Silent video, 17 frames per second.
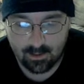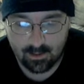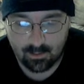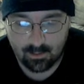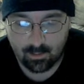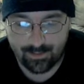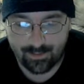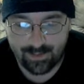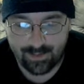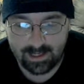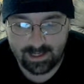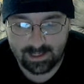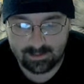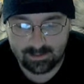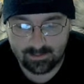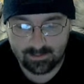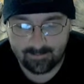
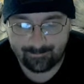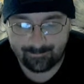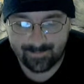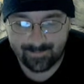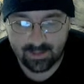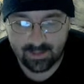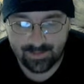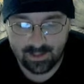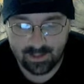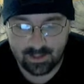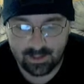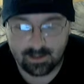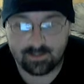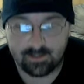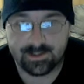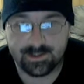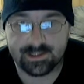within
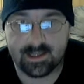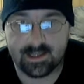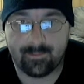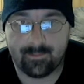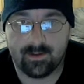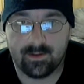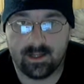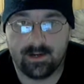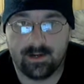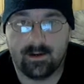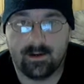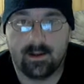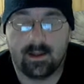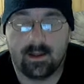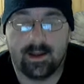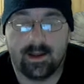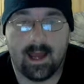the Zeppelin.
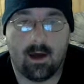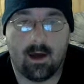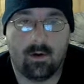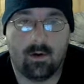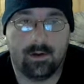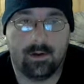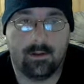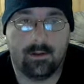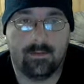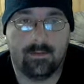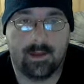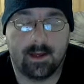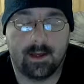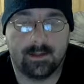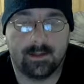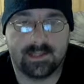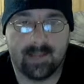Now,
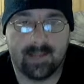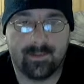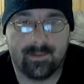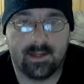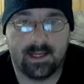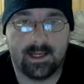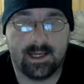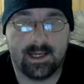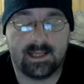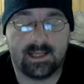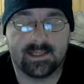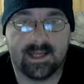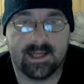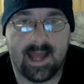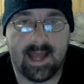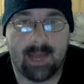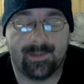the Zeppelin is
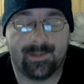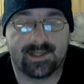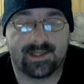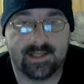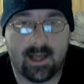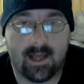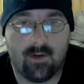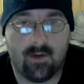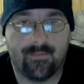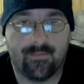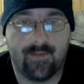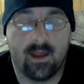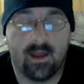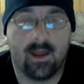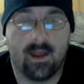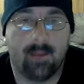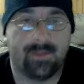an app itself,
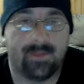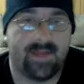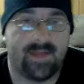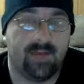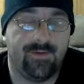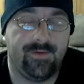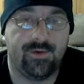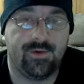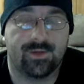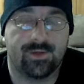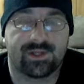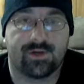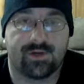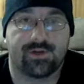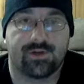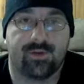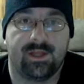but then if you do a
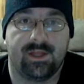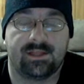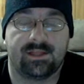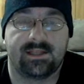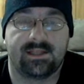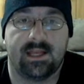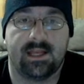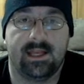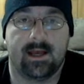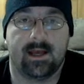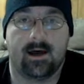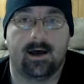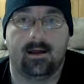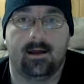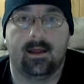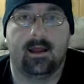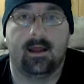search within
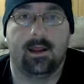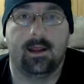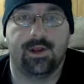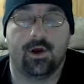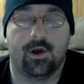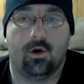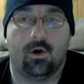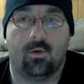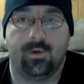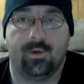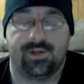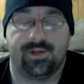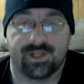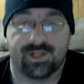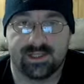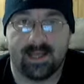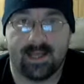Cydia, you know, with
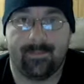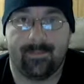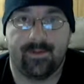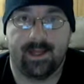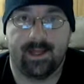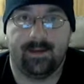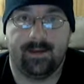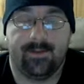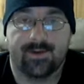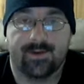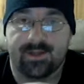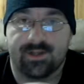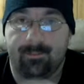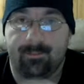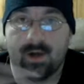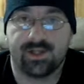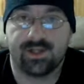just Zeppelin, there's a
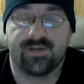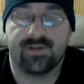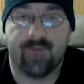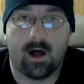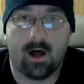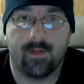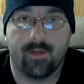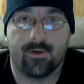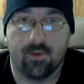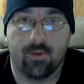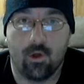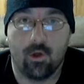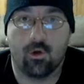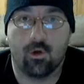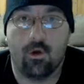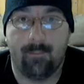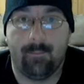bunch of other
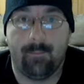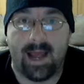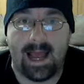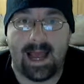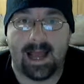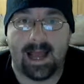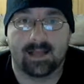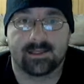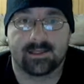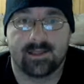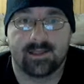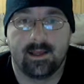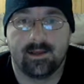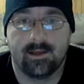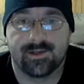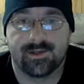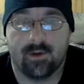logo packs.
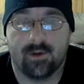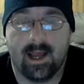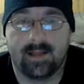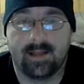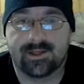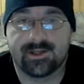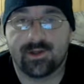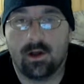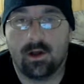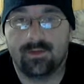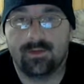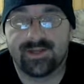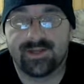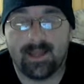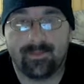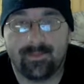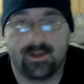So I installed
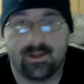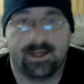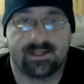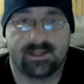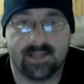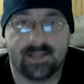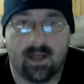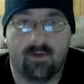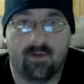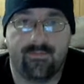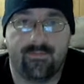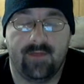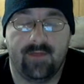Zeppelin itself,